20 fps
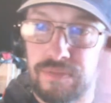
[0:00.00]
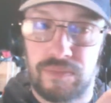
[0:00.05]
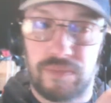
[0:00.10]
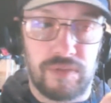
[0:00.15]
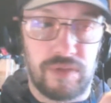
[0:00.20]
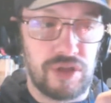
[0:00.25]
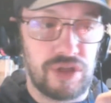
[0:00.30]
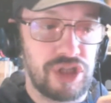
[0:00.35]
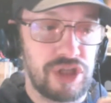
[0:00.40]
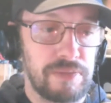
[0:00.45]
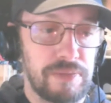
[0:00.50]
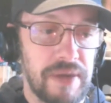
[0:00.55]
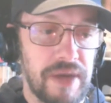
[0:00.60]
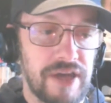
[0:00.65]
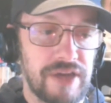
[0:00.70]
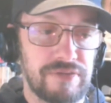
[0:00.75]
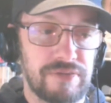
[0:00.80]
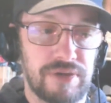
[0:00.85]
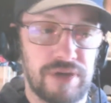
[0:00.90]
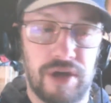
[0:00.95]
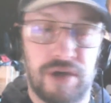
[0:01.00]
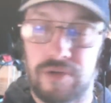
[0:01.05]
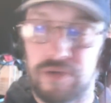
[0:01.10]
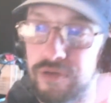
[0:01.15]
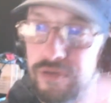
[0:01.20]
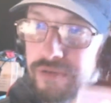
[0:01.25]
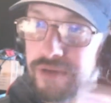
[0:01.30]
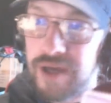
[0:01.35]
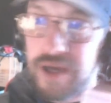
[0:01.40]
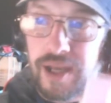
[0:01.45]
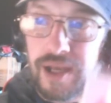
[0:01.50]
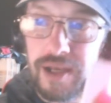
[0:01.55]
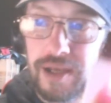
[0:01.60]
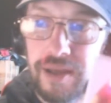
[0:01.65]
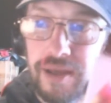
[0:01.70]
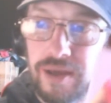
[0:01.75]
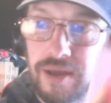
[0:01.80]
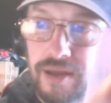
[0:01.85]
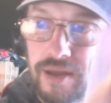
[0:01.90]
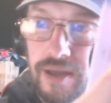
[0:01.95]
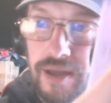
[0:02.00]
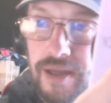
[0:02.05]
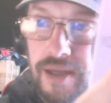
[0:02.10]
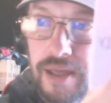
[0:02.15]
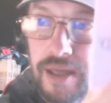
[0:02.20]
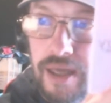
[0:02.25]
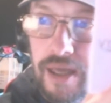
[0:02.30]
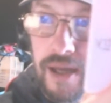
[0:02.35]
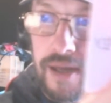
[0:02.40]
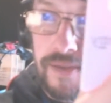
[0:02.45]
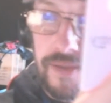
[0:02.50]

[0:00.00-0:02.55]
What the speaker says: the GPS would go green, and